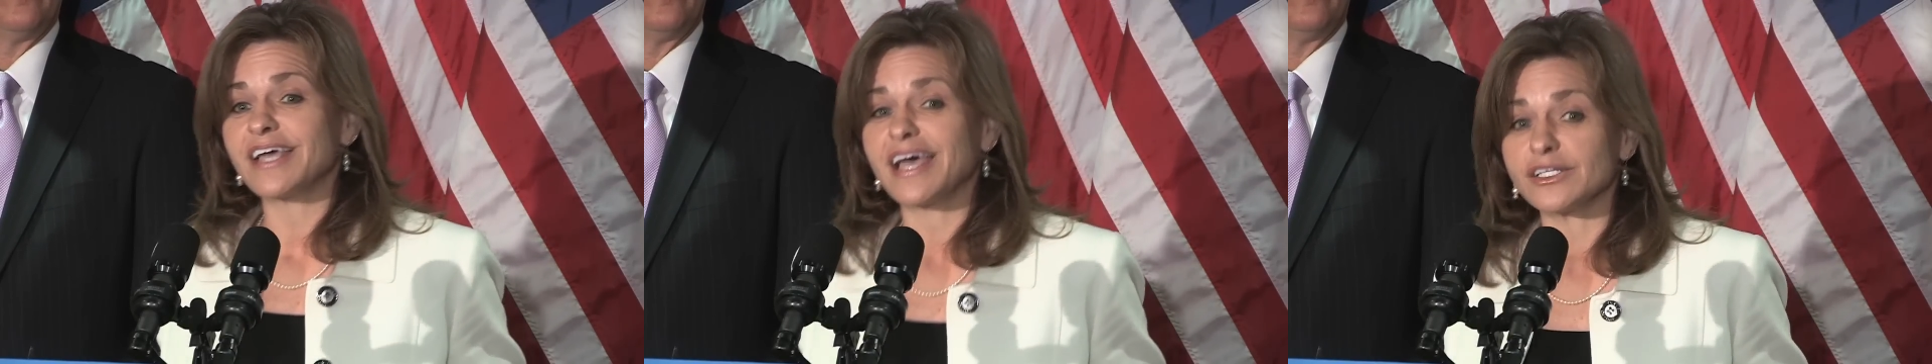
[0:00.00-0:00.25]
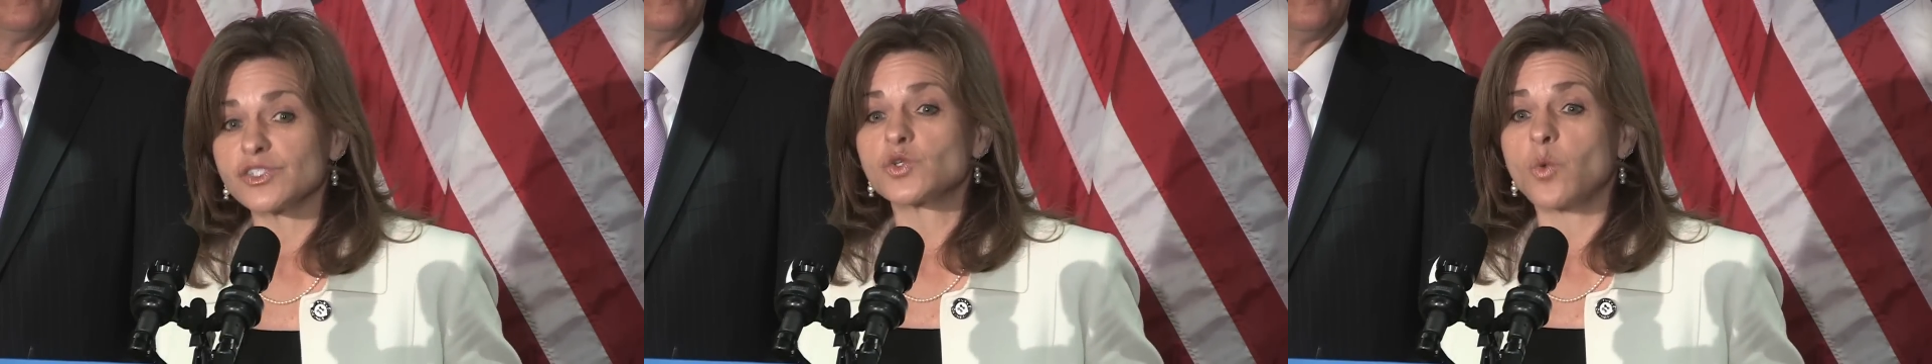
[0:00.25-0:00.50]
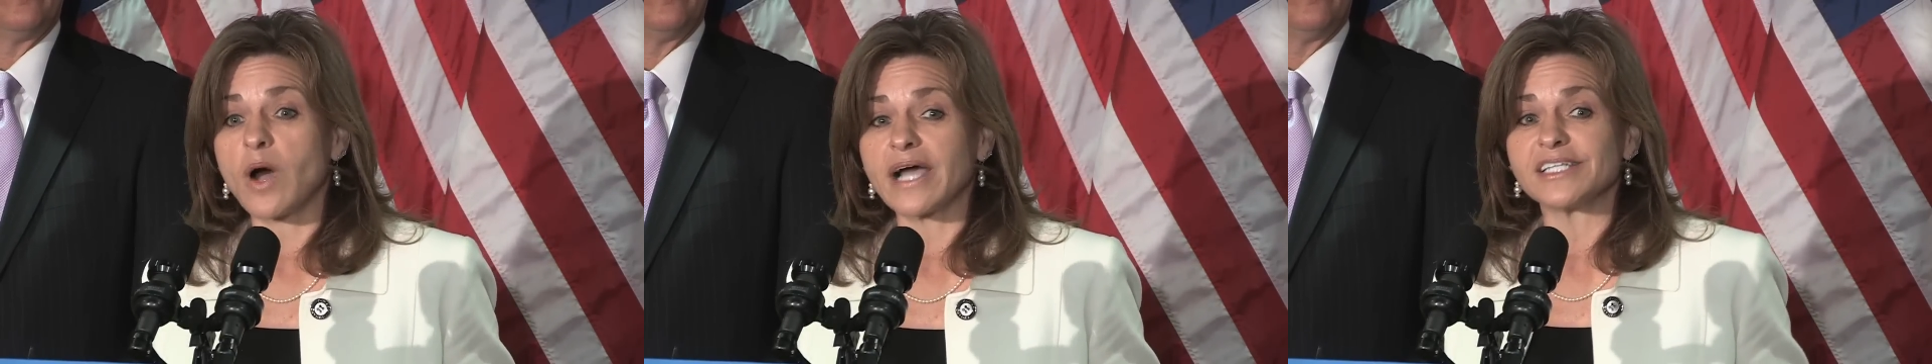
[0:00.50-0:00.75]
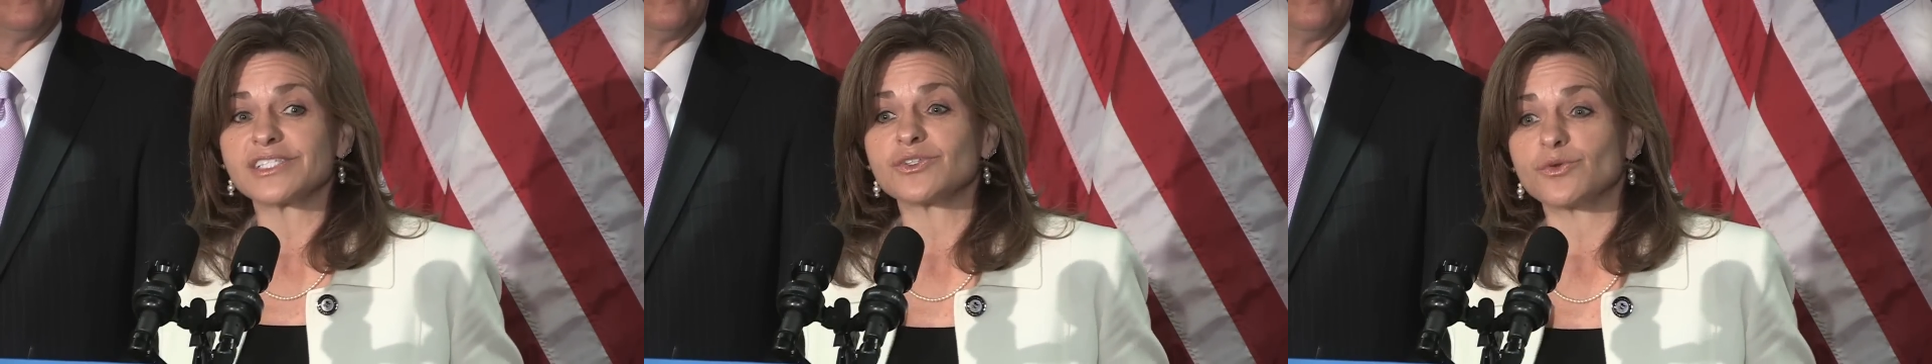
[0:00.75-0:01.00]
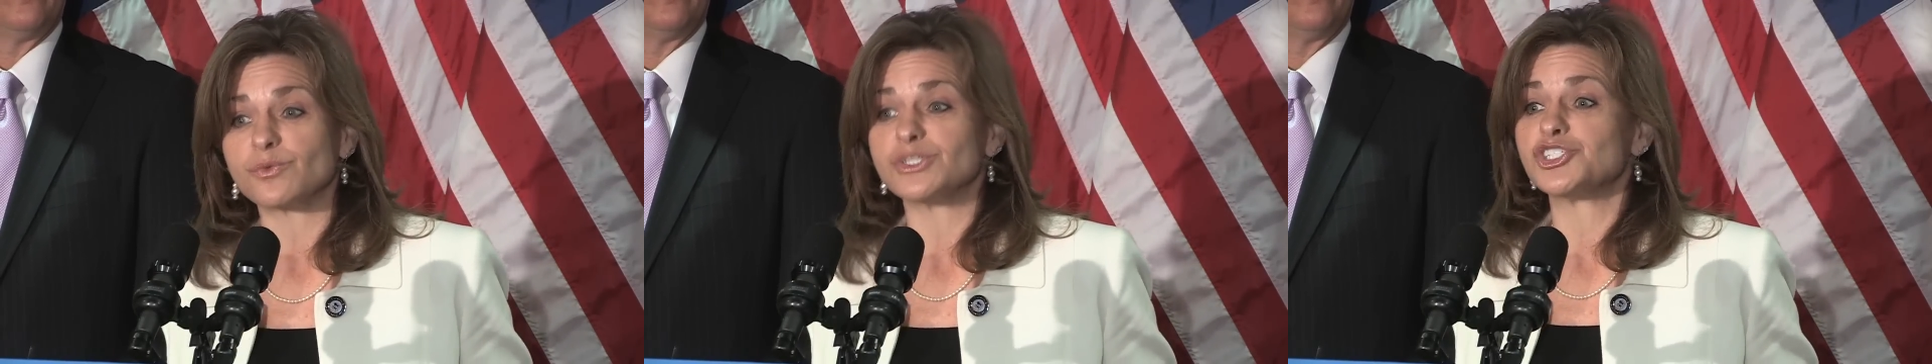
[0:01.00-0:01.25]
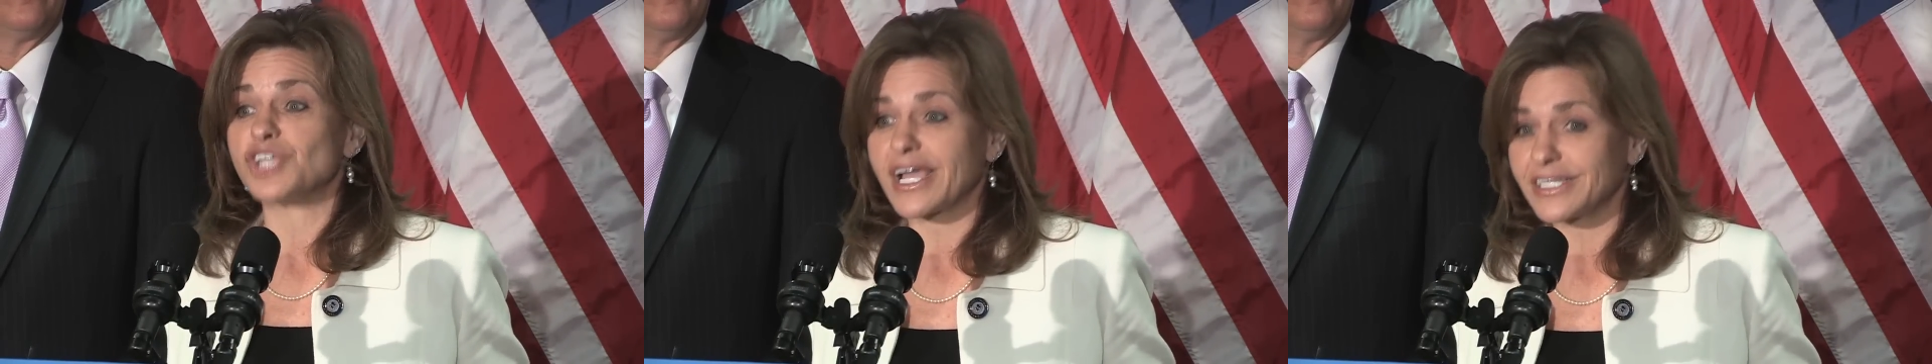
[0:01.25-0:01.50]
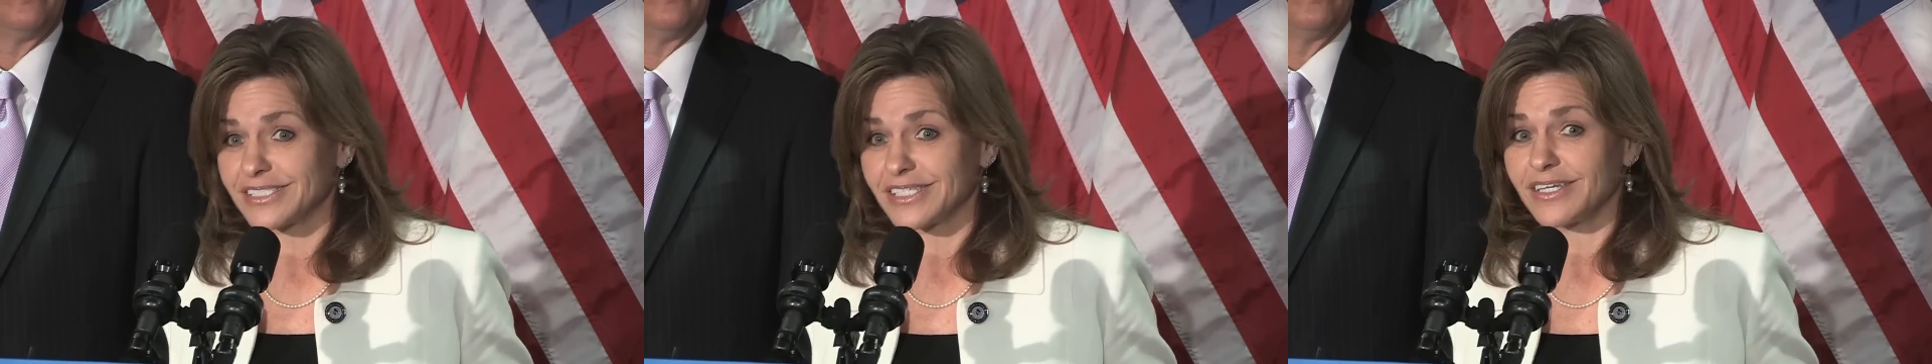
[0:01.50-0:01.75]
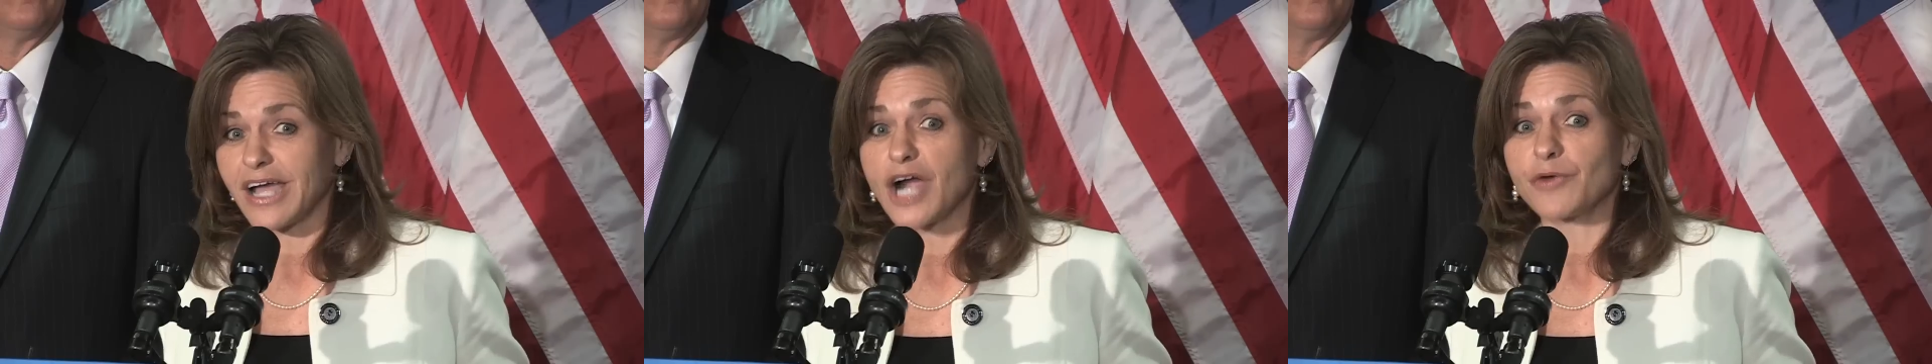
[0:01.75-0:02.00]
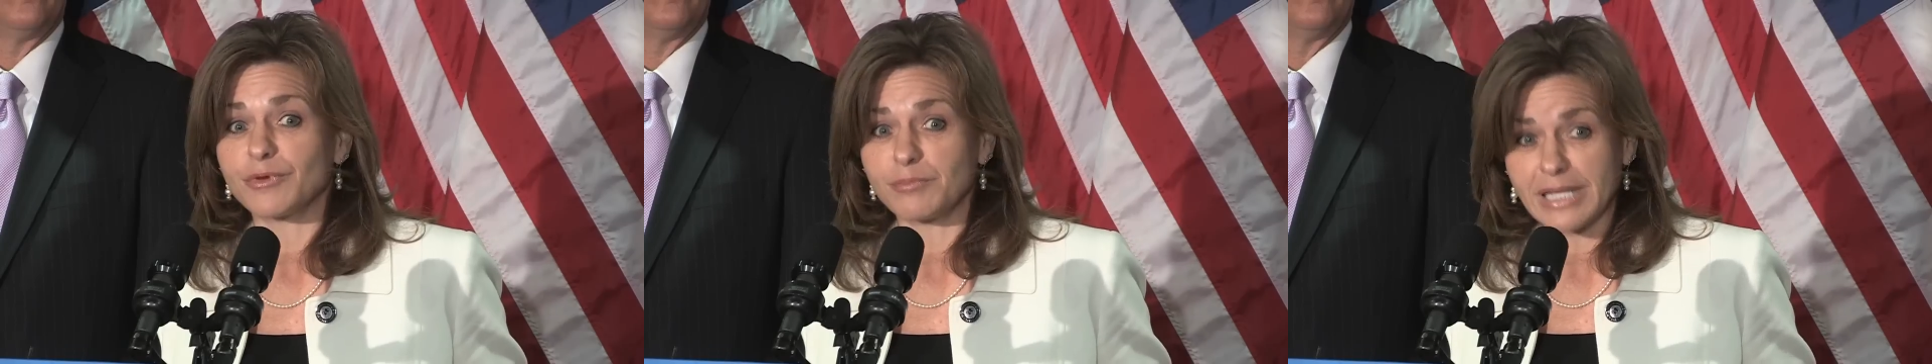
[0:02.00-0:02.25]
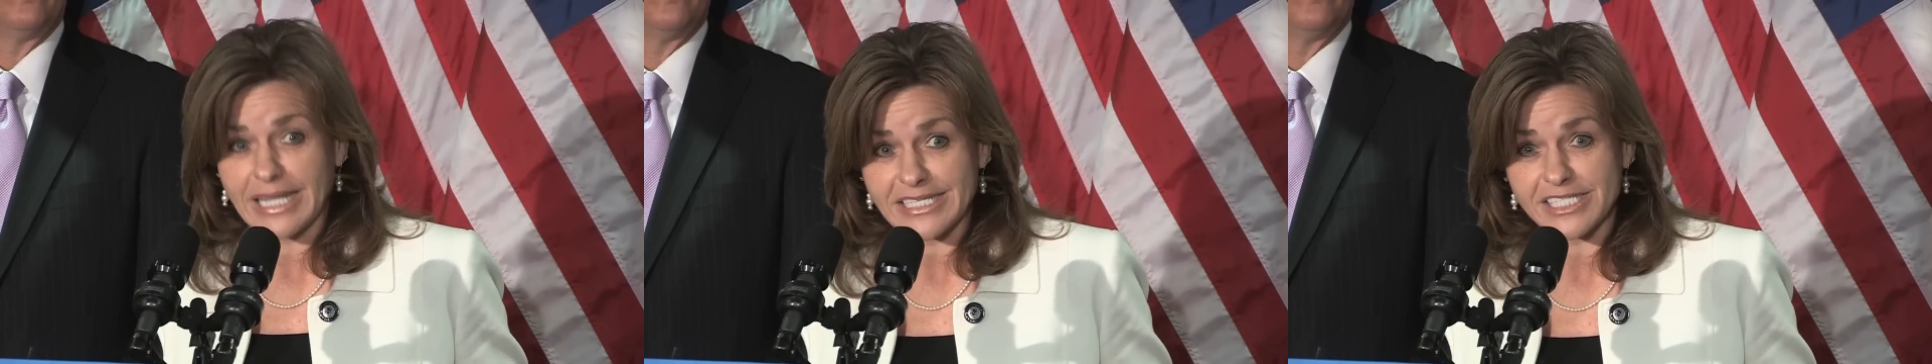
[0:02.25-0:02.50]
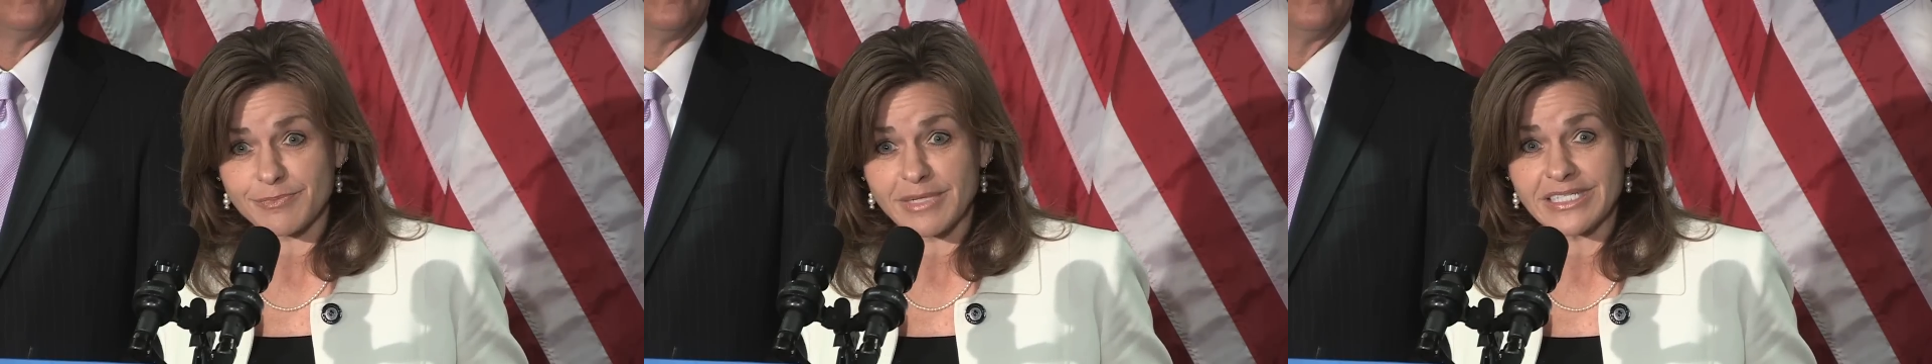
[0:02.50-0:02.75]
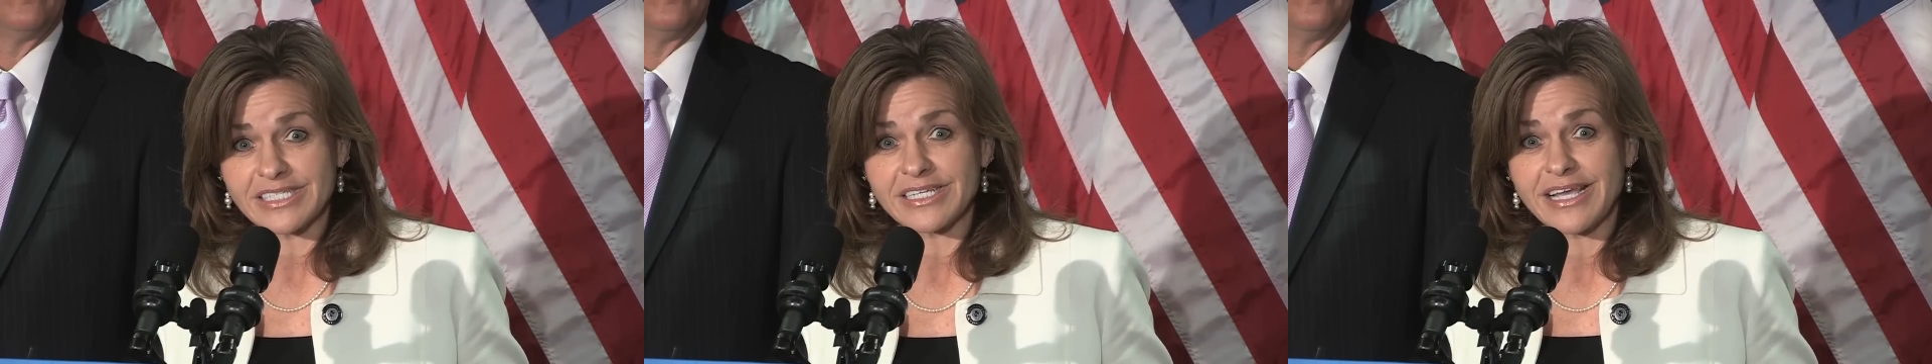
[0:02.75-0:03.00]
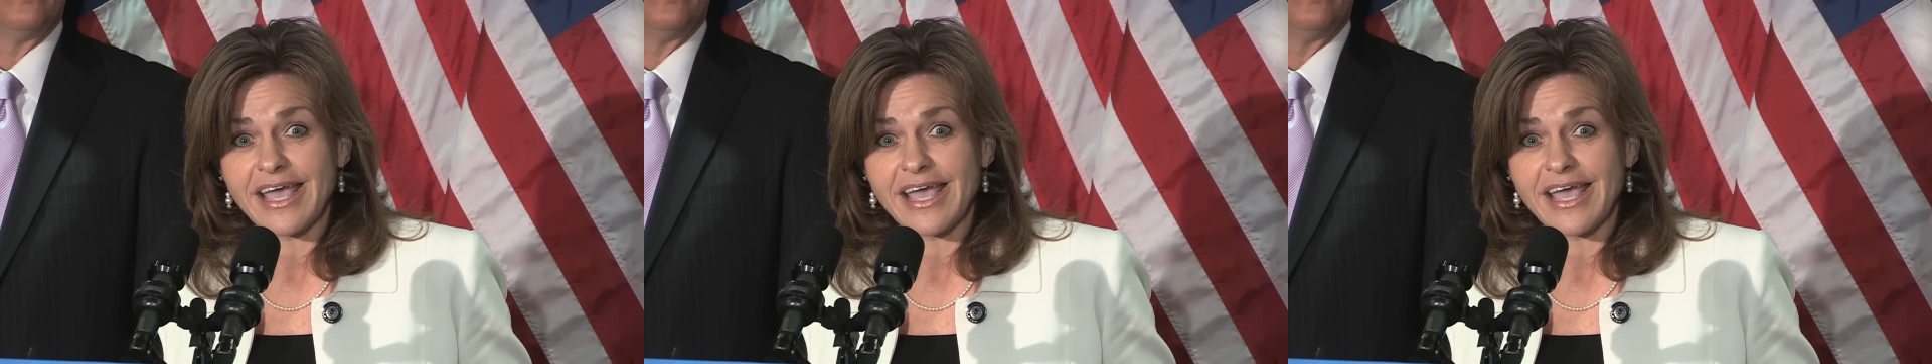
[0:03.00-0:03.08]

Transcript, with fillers: has twice rejected our replacement